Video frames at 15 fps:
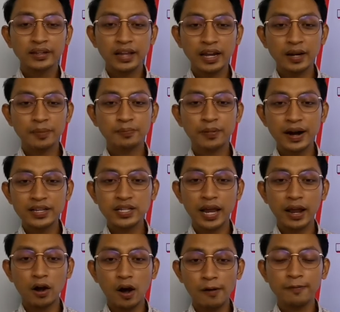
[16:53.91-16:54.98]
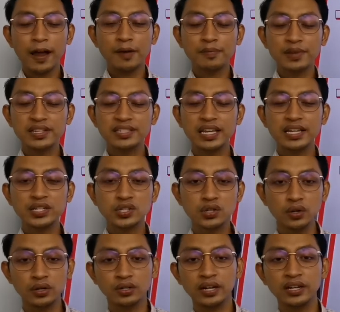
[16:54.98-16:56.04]
that the price of ABC
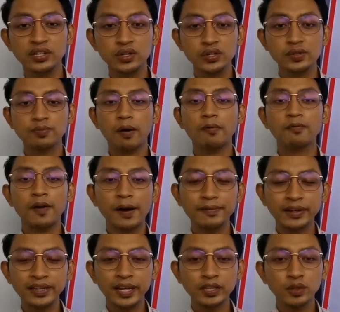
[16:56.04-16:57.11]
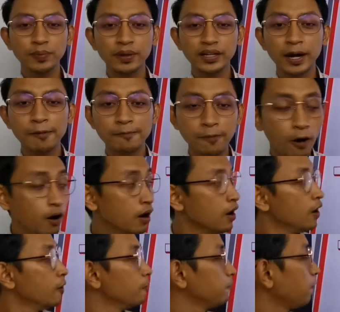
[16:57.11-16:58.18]
should reduce from 5 ringgit to become 4
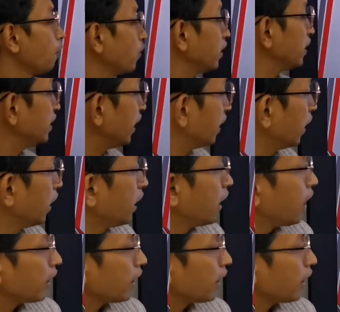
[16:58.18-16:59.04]
ringgit.